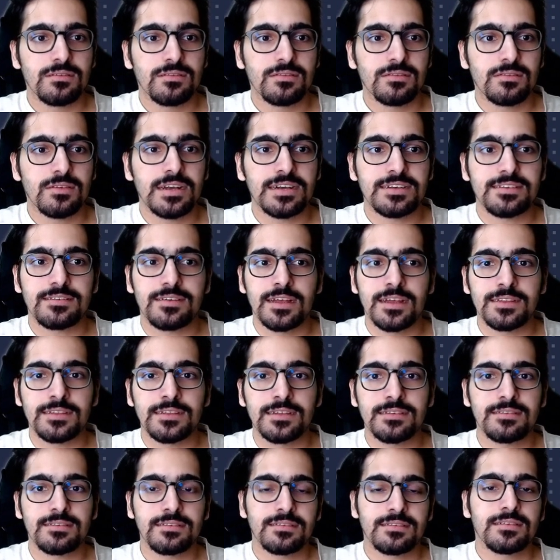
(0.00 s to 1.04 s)
so let's run
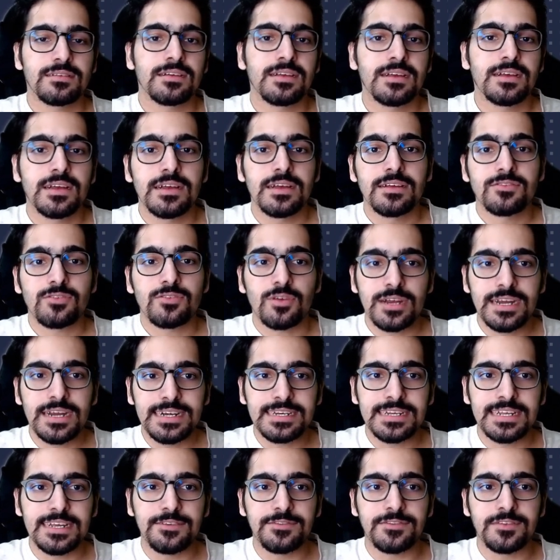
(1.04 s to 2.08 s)
this. So
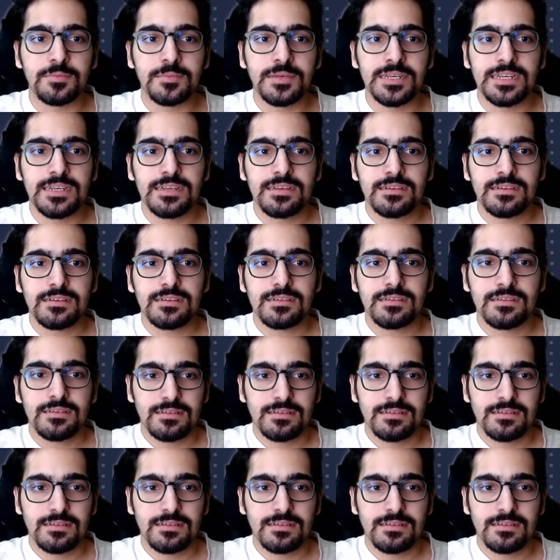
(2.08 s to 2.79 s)
it gives me